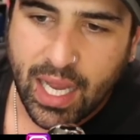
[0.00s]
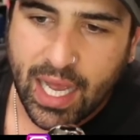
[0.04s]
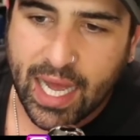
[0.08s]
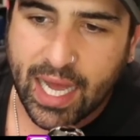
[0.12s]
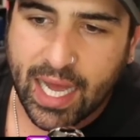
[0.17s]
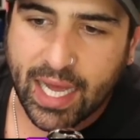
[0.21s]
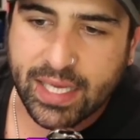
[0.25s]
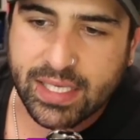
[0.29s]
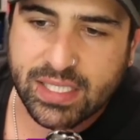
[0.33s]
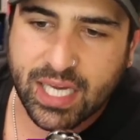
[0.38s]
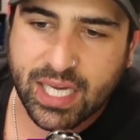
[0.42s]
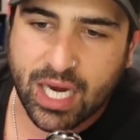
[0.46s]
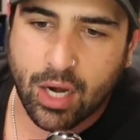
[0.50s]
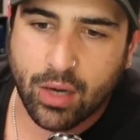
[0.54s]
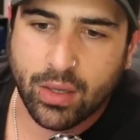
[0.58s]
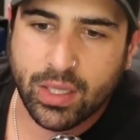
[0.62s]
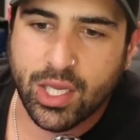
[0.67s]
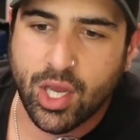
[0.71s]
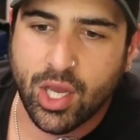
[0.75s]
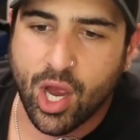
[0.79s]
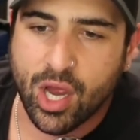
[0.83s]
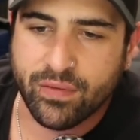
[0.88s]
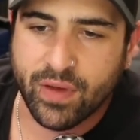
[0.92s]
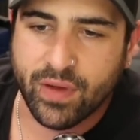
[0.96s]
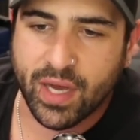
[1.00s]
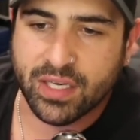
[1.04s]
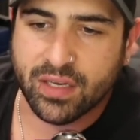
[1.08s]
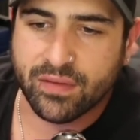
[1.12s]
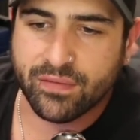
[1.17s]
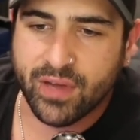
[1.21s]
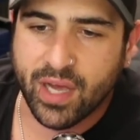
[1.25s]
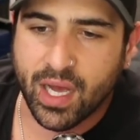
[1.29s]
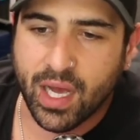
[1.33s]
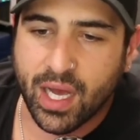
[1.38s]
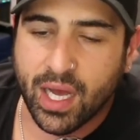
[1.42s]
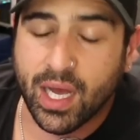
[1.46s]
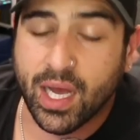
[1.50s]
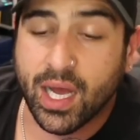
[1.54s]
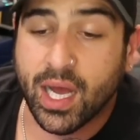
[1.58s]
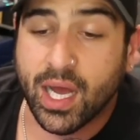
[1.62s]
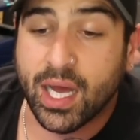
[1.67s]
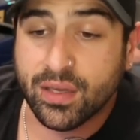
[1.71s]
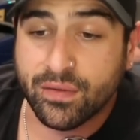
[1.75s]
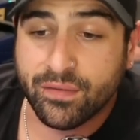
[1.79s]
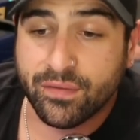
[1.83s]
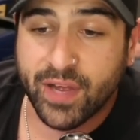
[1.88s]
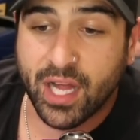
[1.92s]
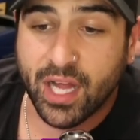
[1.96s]
uh, is currently over under uh,
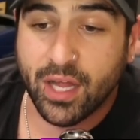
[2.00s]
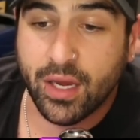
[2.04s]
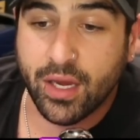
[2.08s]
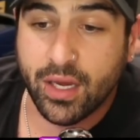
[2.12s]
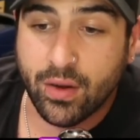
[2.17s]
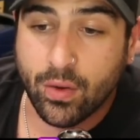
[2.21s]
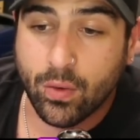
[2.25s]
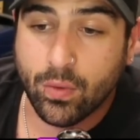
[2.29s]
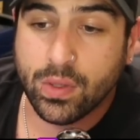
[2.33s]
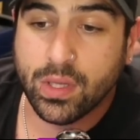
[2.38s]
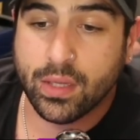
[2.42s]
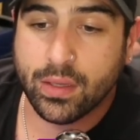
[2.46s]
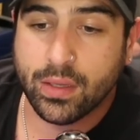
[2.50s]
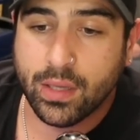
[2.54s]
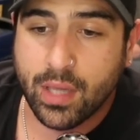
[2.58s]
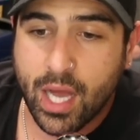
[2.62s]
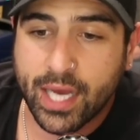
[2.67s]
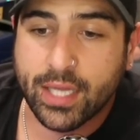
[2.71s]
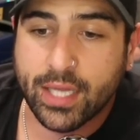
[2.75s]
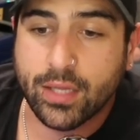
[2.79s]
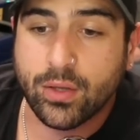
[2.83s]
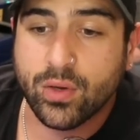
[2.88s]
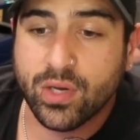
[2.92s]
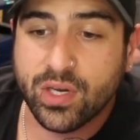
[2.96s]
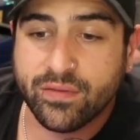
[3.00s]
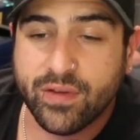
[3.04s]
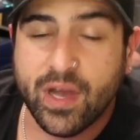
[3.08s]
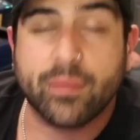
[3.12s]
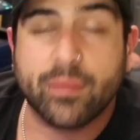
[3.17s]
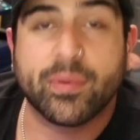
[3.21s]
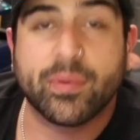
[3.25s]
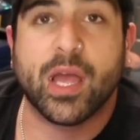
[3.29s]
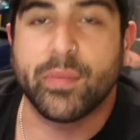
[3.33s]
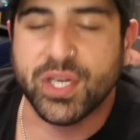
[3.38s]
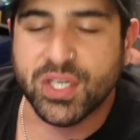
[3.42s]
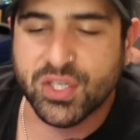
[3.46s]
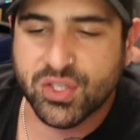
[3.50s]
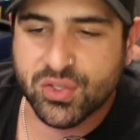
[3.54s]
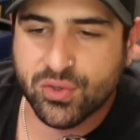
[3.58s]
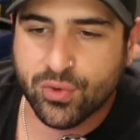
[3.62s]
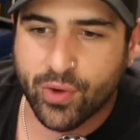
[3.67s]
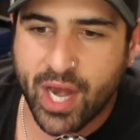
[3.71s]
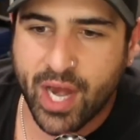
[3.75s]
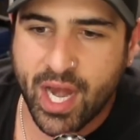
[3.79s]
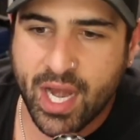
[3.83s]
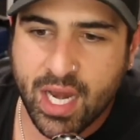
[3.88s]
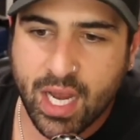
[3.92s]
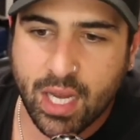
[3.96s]
undervalued or the likelihood of upcoming
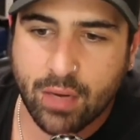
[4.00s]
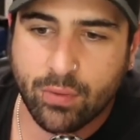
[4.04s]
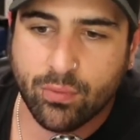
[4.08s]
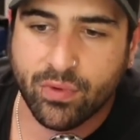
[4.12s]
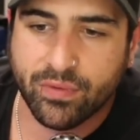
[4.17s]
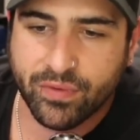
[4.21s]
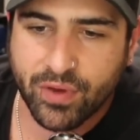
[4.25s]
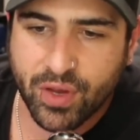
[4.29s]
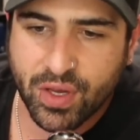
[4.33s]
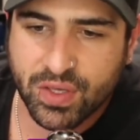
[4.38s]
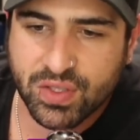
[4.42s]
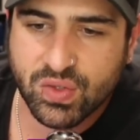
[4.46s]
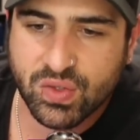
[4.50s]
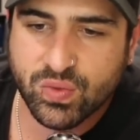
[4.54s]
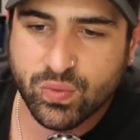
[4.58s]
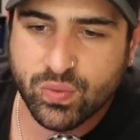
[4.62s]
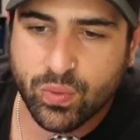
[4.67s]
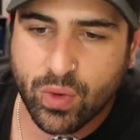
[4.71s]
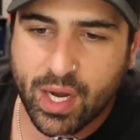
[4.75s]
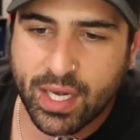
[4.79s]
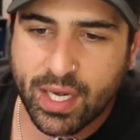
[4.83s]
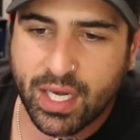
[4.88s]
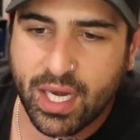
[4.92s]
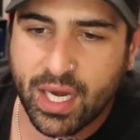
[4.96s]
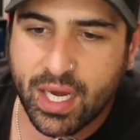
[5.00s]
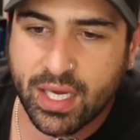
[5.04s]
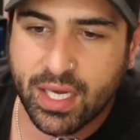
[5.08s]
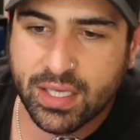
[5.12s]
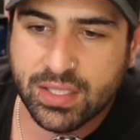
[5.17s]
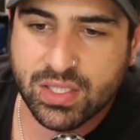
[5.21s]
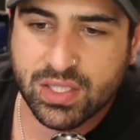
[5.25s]
trend reversals right here.